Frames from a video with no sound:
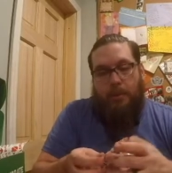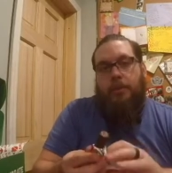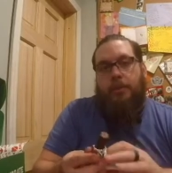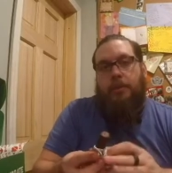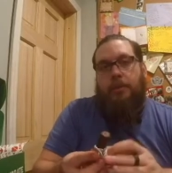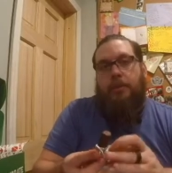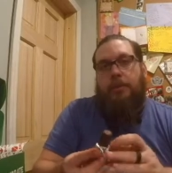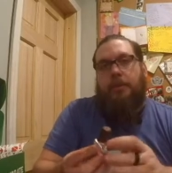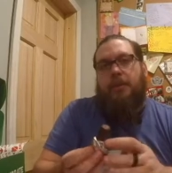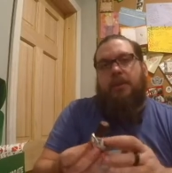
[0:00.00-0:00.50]

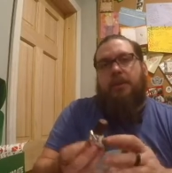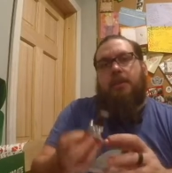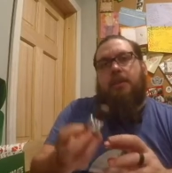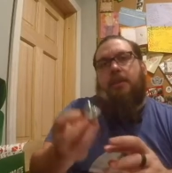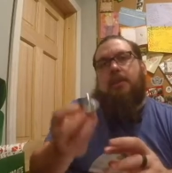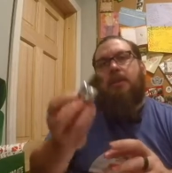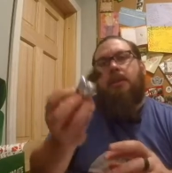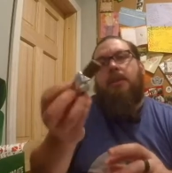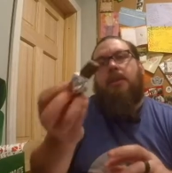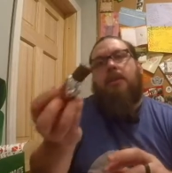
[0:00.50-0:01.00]
So this is
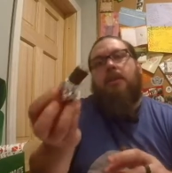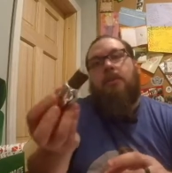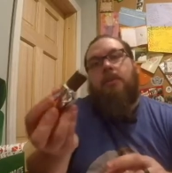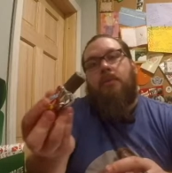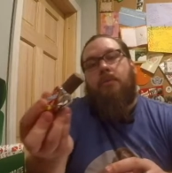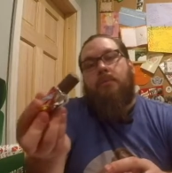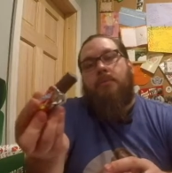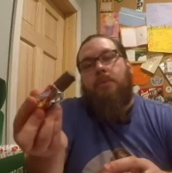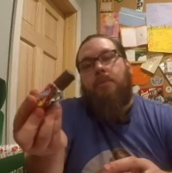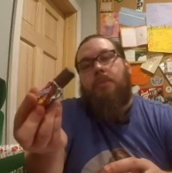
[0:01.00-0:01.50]

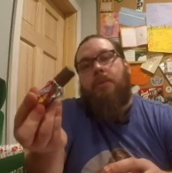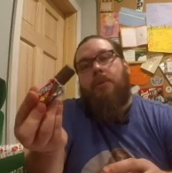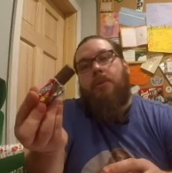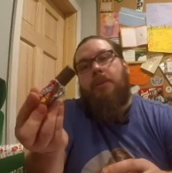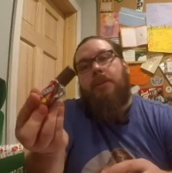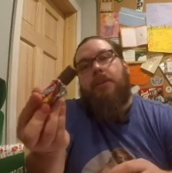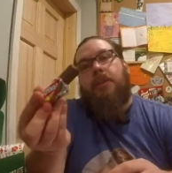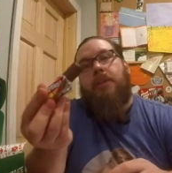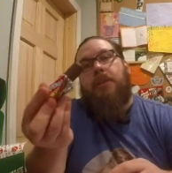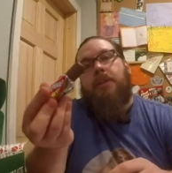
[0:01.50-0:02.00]
what I'm
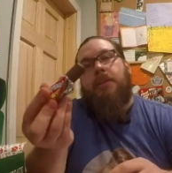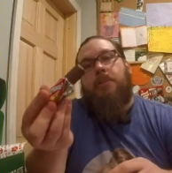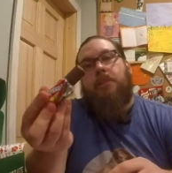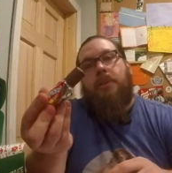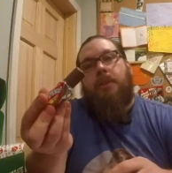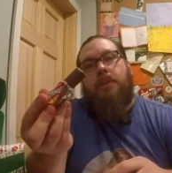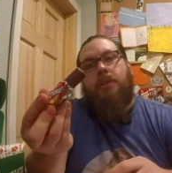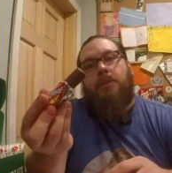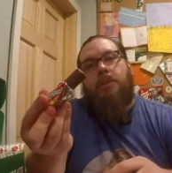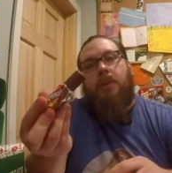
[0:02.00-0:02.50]
predicting is gonna be
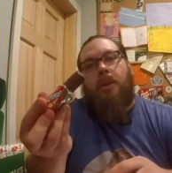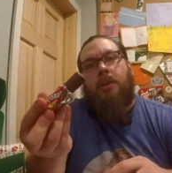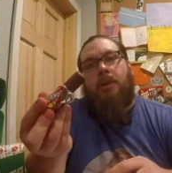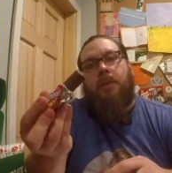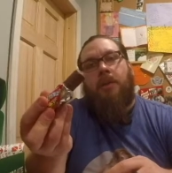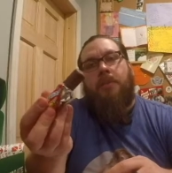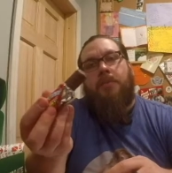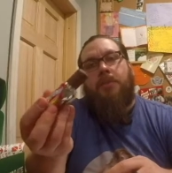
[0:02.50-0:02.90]
like a chocolate